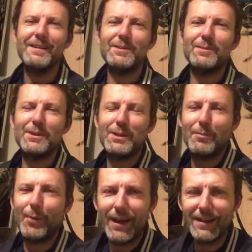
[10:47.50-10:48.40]
Somebody's
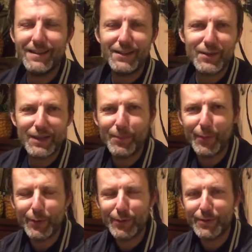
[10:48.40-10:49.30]
complained and said the
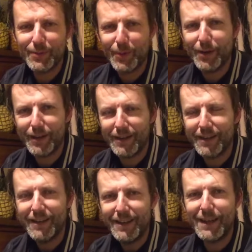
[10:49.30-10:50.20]
board doesn't
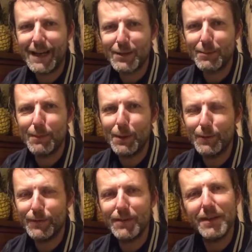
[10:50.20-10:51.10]
work. It hasn't
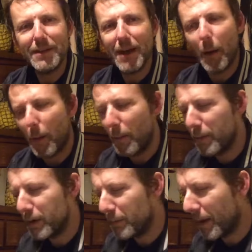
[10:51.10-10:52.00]
moved. I want my
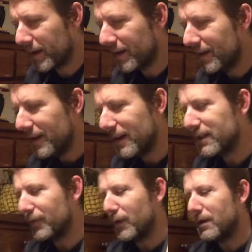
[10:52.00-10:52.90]
money back. It's
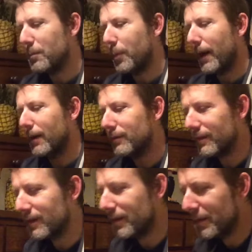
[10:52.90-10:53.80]
a fucking
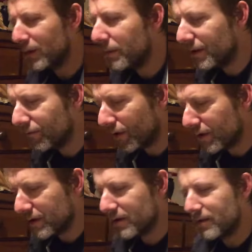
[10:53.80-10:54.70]
pound and you ain't doing it
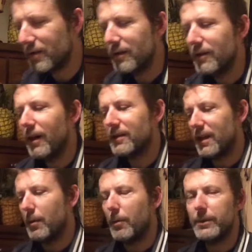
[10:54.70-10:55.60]
right. I'll
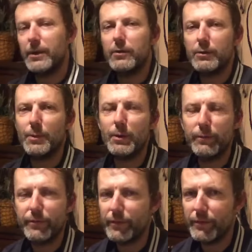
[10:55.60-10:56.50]
tell you what, when it does
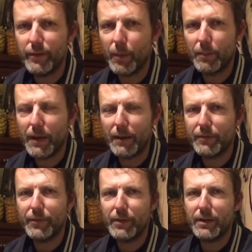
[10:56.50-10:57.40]
move, you won't be able
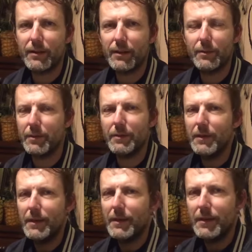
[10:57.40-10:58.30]
to fucking,
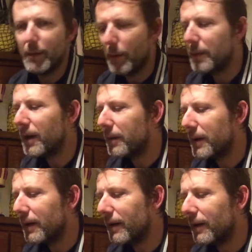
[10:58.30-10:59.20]
you won't be
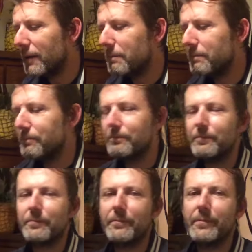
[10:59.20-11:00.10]
going,
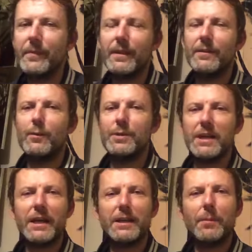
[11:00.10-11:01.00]
you'll be
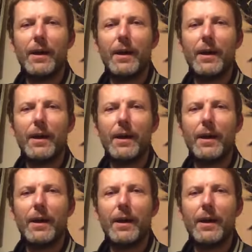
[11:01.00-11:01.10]
taking it